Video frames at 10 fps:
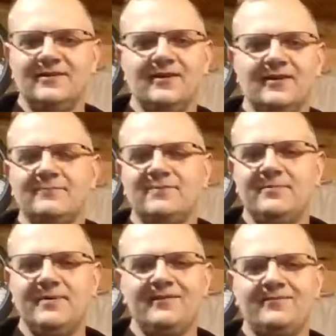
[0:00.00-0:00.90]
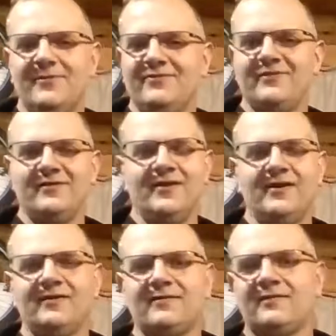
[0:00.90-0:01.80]
link MTB. It's missing
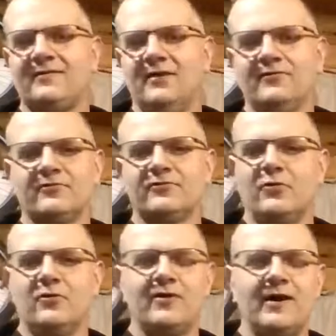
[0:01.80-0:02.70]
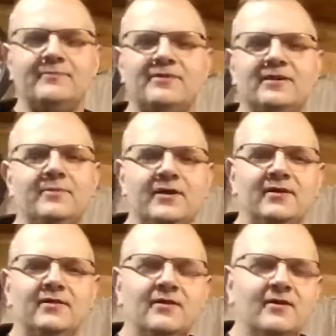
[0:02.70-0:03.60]
link underscore
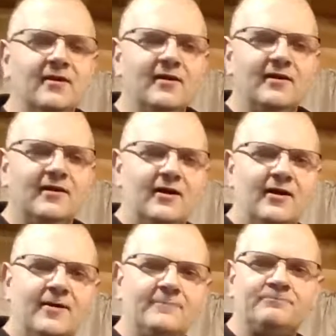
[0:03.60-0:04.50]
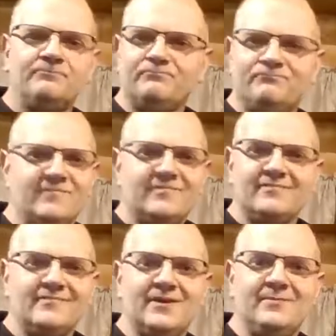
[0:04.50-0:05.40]
MTB. Um,
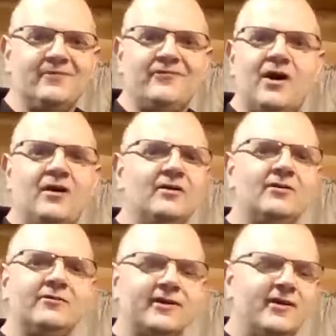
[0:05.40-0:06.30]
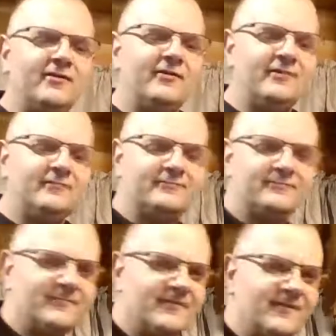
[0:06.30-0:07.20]
give me a follow. You know, I'll
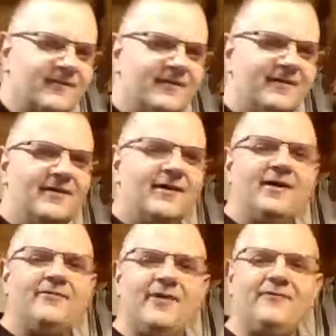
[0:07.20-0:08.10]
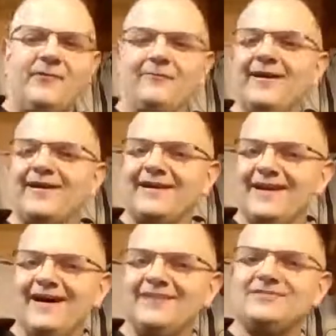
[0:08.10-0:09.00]
if I, if I
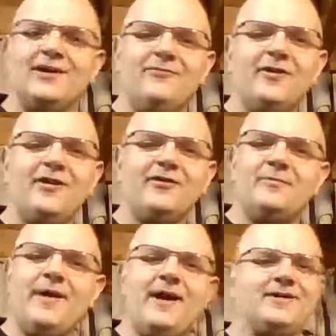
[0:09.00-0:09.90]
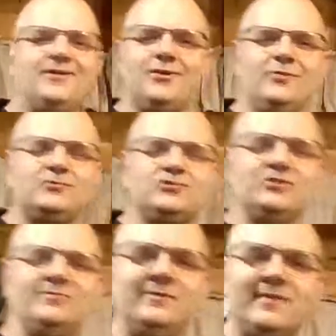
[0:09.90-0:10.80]
recognize you, I'll follow you back. You could always
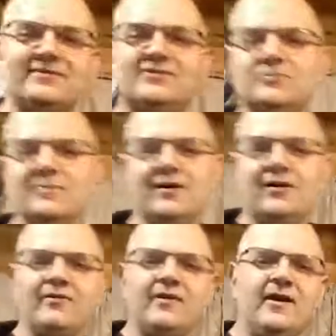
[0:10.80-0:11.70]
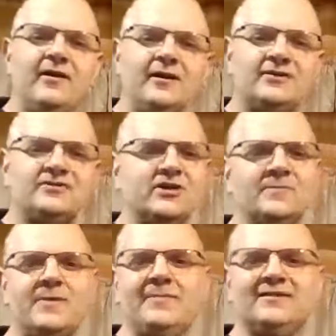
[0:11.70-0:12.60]
shoot me, message me on there. I check all
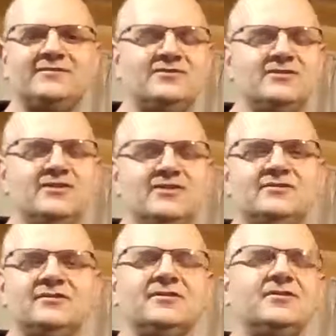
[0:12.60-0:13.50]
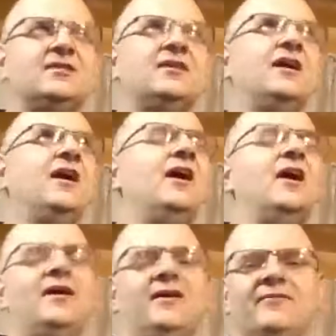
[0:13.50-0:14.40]
my messages. And
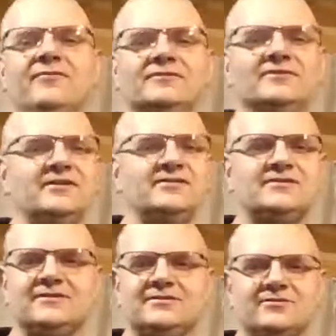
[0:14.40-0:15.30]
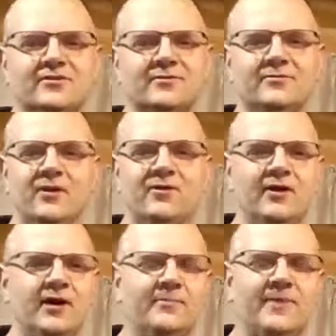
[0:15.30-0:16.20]
God, ever since it started blowing
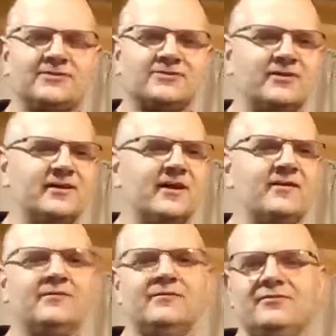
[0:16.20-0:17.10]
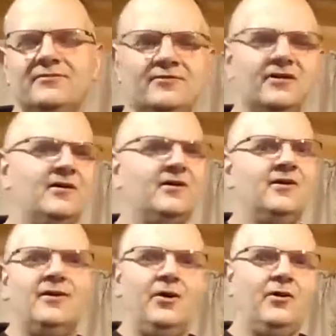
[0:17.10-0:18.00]
up, I started getting just,
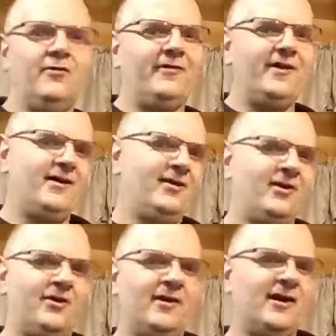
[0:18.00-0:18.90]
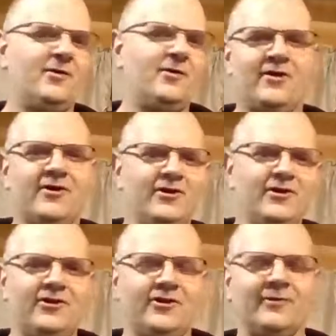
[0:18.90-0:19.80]
oh, hello, how are
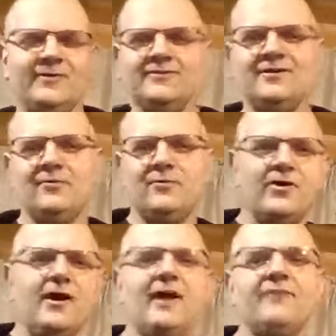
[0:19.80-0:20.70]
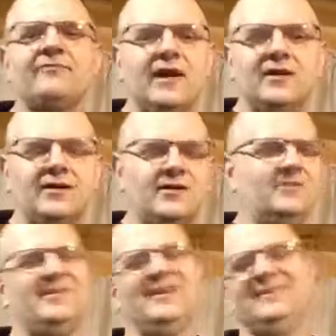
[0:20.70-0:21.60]
you? And, you know, they're half naked. And
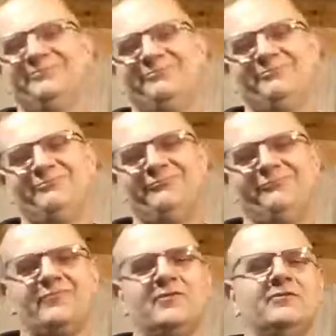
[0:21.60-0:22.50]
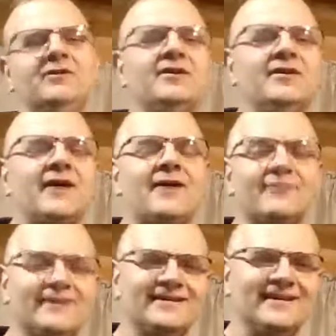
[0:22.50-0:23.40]
I'm like, really? I
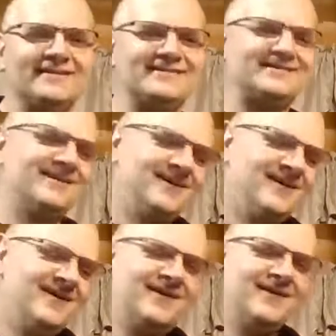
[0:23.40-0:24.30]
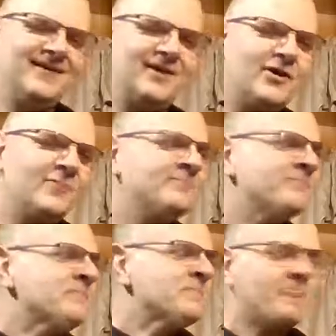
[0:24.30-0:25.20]
don't need this, you know?
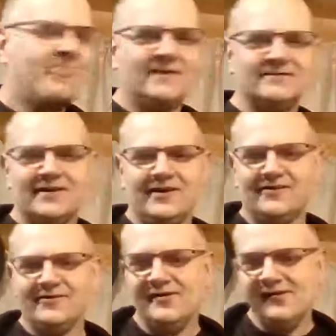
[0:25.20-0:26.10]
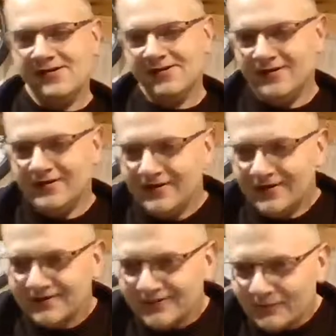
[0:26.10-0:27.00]
So,
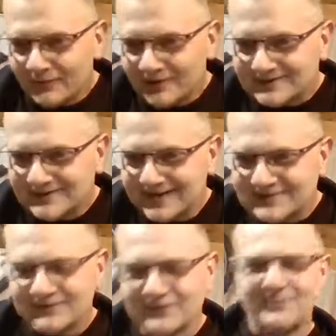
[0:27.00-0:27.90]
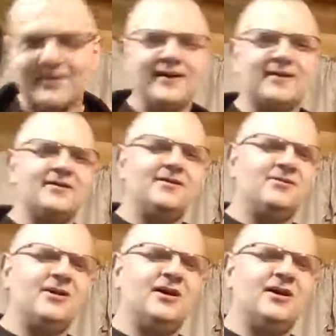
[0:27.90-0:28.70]
say, so what's next for the bike? Oh,